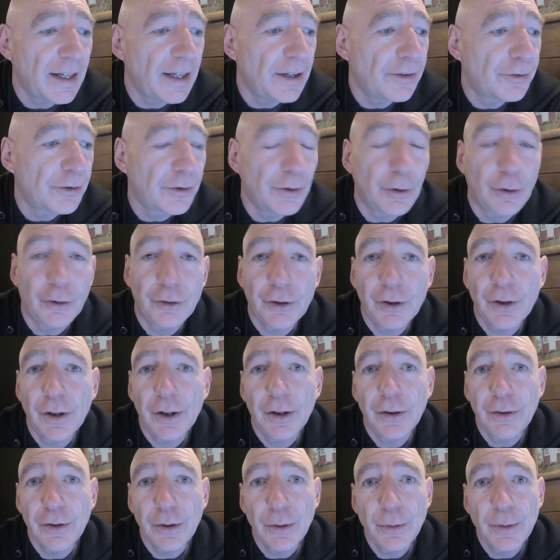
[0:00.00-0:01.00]
introduction
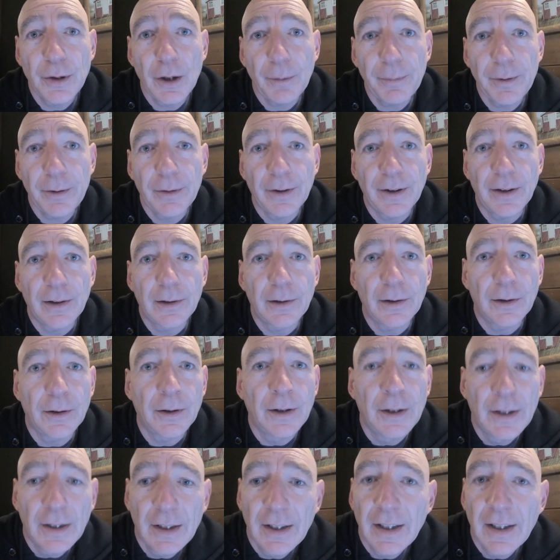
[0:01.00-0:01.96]
to copyright law.